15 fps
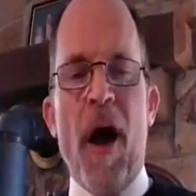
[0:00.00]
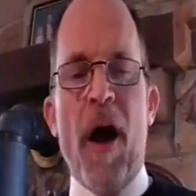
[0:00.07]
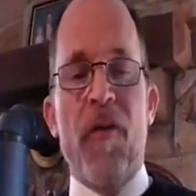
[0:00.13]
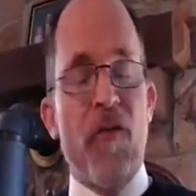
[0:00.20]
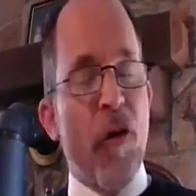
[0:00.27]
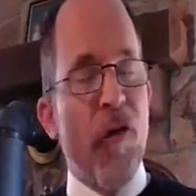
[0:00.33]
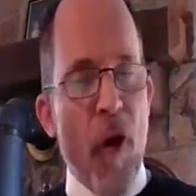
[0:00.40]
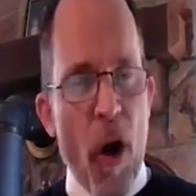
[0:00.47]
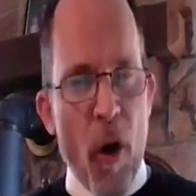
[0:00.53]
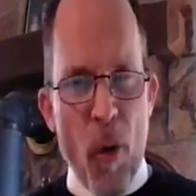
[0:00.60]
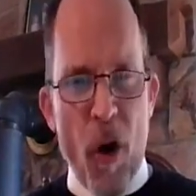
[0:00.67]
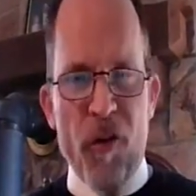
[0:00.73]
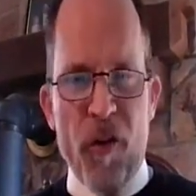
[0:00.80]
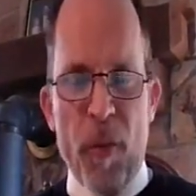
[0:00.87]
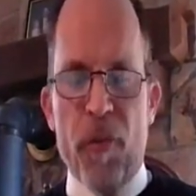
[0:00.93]
just for our
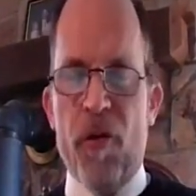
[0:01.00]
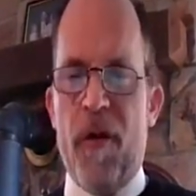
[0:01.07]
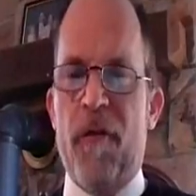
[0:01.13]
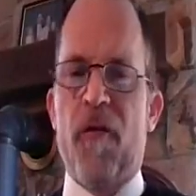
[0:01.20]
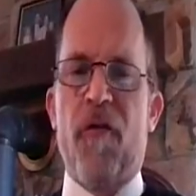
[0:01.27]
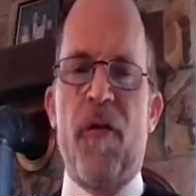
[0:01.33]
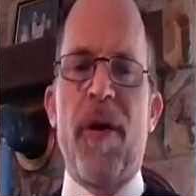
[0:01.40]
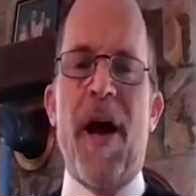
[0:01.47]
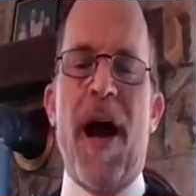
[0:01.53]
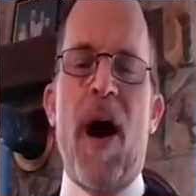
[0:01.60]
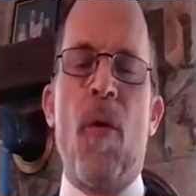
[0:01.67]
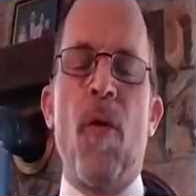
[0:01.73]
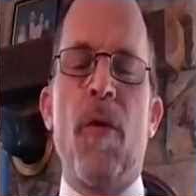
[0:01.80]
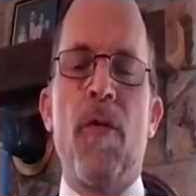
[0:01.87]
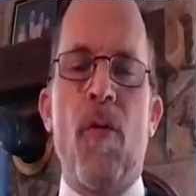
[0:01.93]
worship service for now.
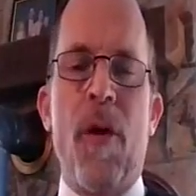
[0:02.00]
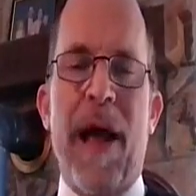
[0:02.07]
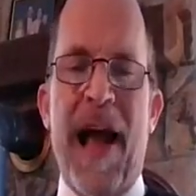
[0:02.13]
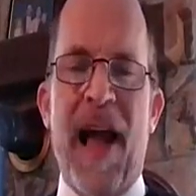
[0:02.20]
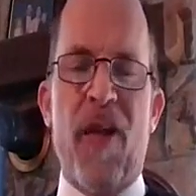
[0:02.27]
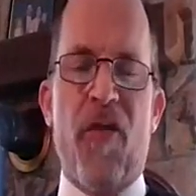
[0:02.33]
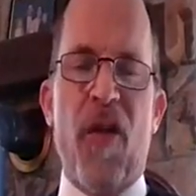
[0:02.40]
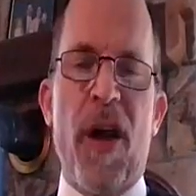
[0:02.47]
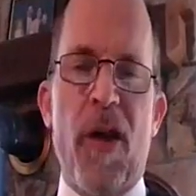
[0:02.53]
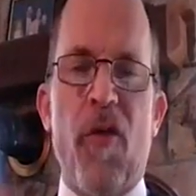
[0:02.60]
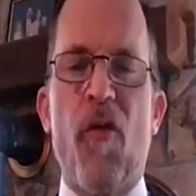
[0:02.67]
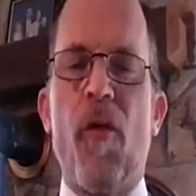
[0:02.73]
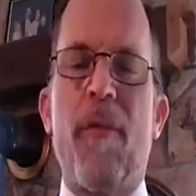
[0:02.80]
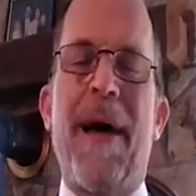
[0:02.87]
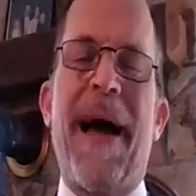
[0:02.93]
We'll add Sunday
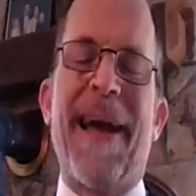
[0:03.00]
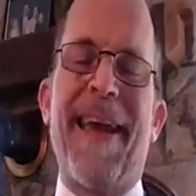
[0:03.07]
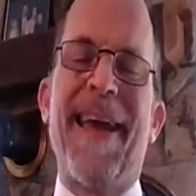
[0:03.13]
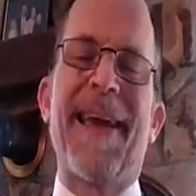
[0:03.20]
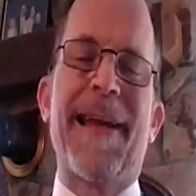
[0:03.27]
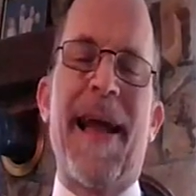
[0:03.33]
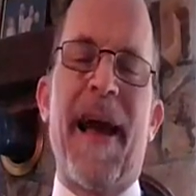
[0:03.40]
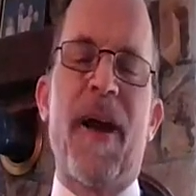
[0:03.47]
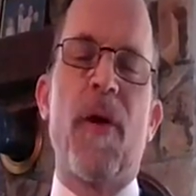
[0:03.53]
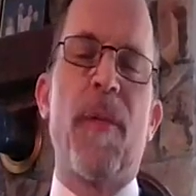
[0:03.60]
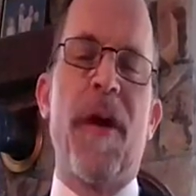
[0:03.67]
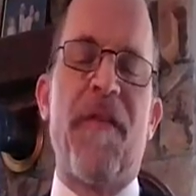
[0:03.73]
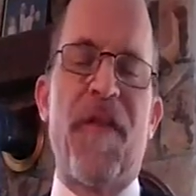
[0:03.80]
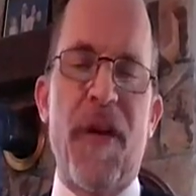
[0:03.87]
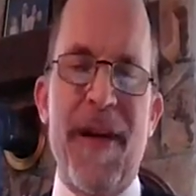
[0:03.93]
school back in later,
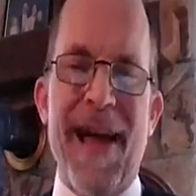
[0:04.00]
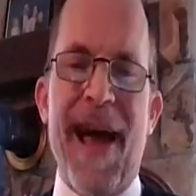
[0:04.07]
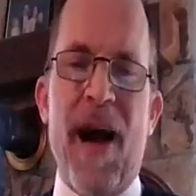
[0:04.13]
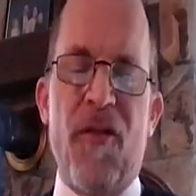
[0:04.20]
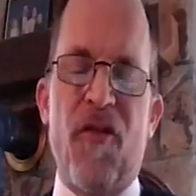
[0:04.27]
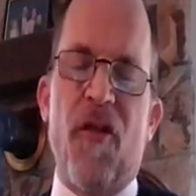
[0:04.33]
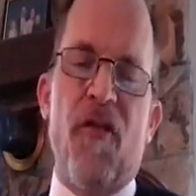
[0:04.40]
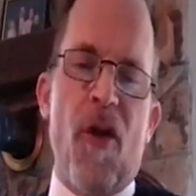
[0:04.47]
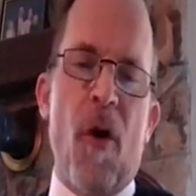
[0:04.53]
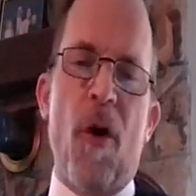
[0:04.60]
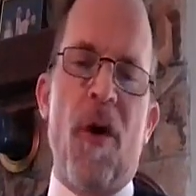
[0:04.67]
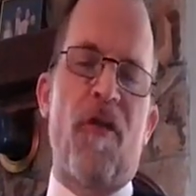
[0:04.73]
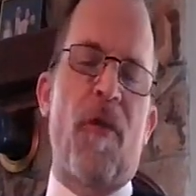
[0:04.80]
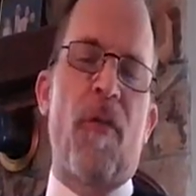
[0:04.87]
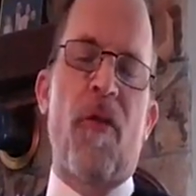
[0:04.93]
but for now, just our
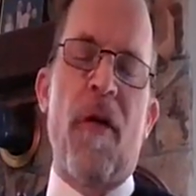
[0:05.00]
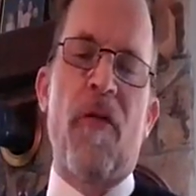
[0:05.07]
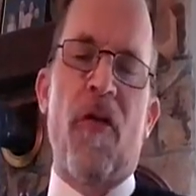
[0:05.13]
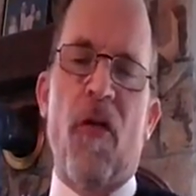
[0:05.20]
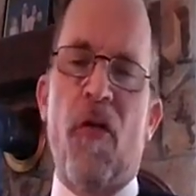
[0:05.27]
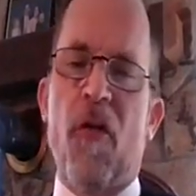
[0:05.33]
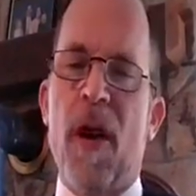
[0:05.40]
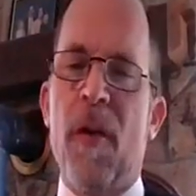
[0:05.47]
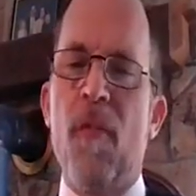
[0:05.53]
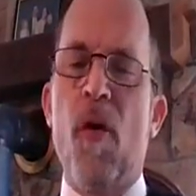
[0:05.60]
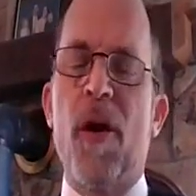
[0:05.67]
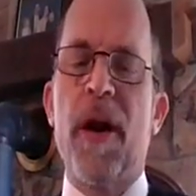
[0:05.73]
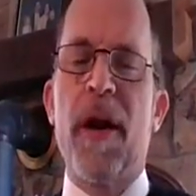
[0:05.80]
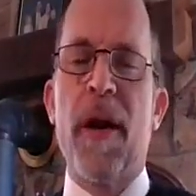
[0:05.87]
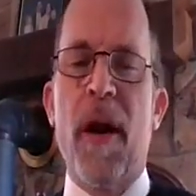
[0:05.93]
worship service on Sunday
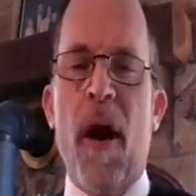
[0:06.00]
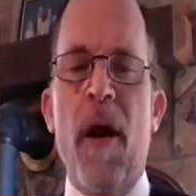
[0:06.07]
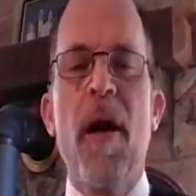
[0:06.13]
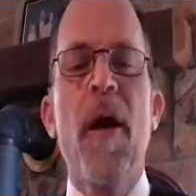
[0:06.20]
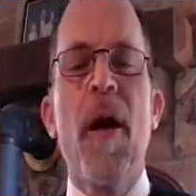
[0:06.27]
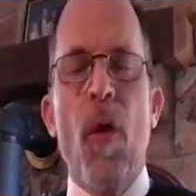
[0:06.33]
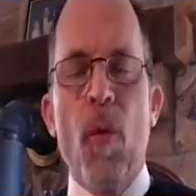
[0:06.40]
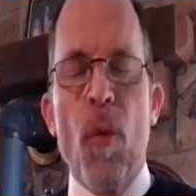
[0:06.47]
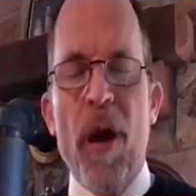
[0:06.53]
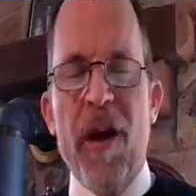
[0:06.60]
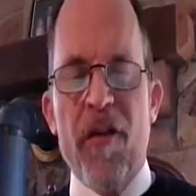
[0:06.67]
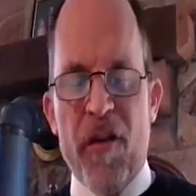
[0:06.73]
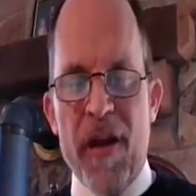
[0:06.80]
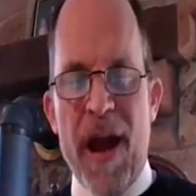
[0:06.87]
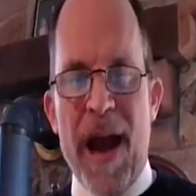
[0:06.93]
morning and our
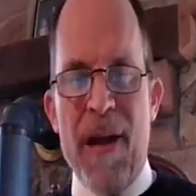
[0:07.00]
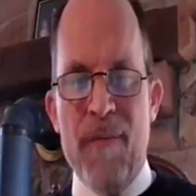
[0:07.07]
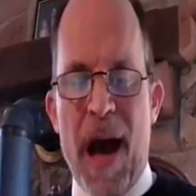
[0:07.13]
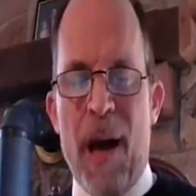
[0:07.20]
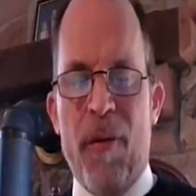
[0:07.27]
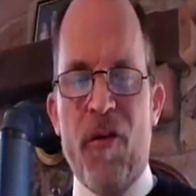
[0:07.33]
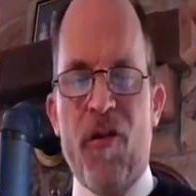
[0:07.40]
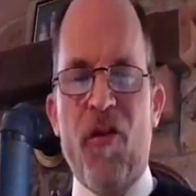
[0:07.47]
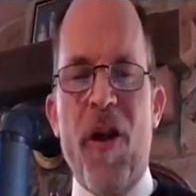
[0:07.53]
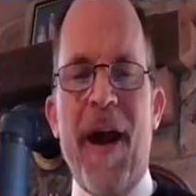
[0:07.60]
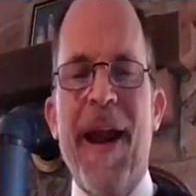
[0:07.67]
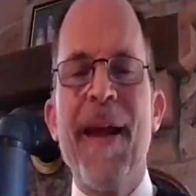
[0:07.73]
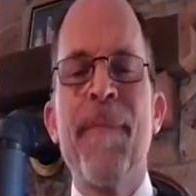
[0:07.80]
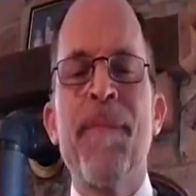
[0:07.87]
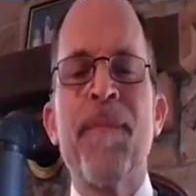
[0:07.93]
Wednesday night Bible
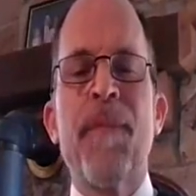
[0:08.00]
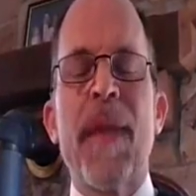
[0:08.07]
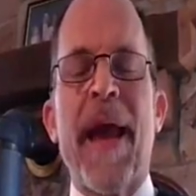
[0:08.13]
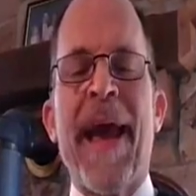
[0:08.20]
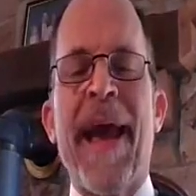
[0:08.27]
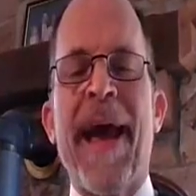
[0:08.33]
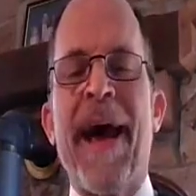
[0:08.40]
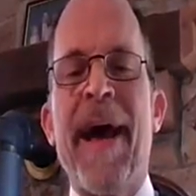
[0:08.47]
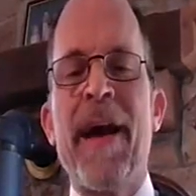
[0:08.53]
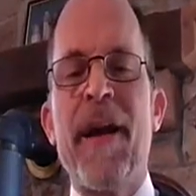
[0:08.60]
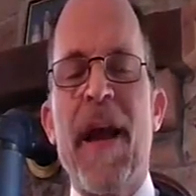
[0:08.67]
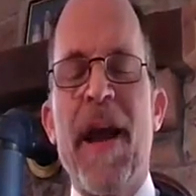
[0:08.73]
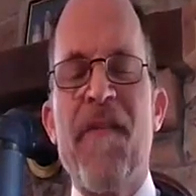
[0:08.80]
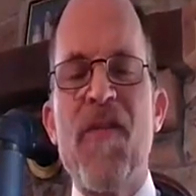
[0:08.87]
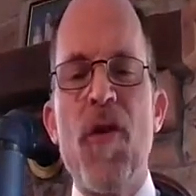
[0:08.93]
study. And
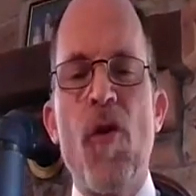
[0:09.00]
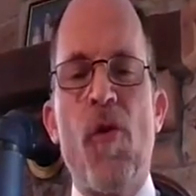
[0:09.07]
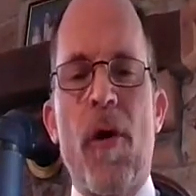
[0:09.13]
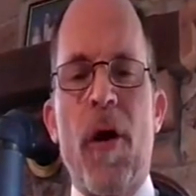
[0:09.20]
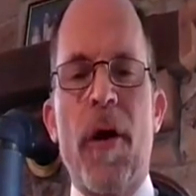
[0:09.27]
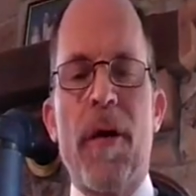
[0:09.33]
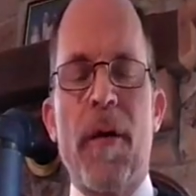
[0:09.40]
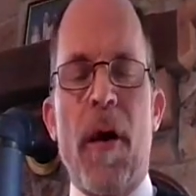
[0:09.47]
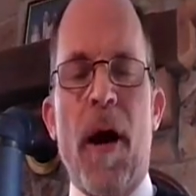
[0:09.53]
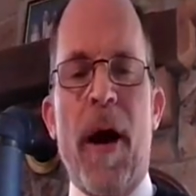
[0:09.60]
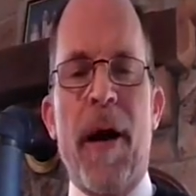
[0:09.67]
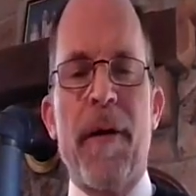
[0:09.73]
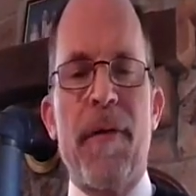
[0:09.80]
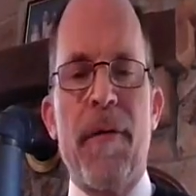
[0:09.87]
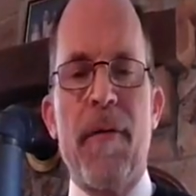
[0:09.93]
if you are
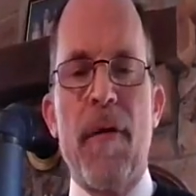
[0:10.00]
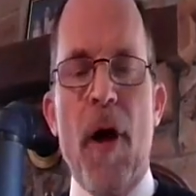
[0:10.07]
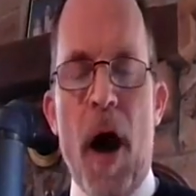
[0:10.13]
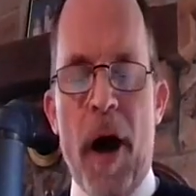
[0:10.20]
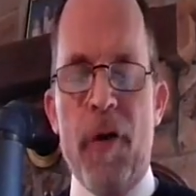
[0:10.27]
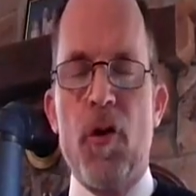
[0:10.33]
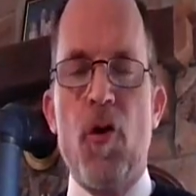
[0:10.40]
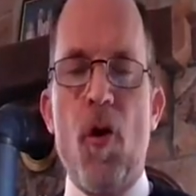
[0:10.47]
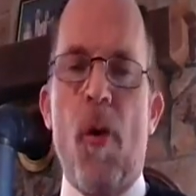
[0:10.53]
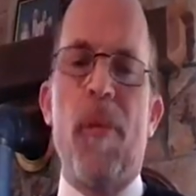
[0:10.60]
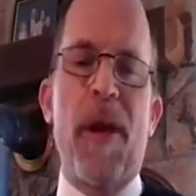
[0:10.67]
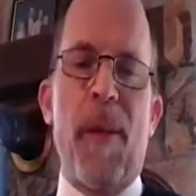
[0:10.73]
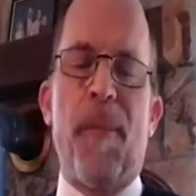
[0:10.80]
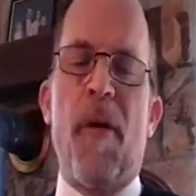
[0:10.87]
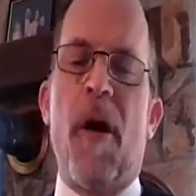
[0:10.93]
not
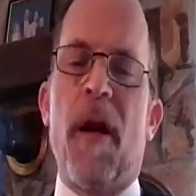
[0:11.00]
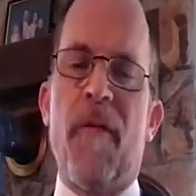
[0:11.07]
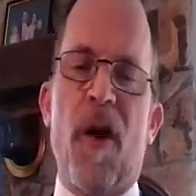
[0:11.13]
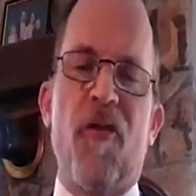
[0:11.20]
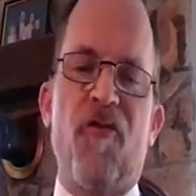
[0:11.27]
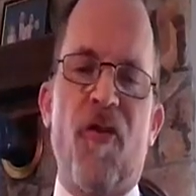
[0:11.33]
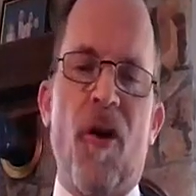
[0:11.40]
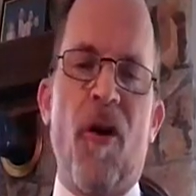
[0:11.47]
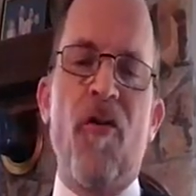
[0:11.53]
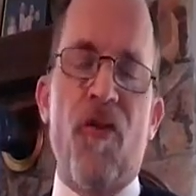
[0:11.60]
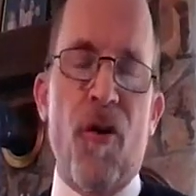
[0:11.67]
normally a part of our church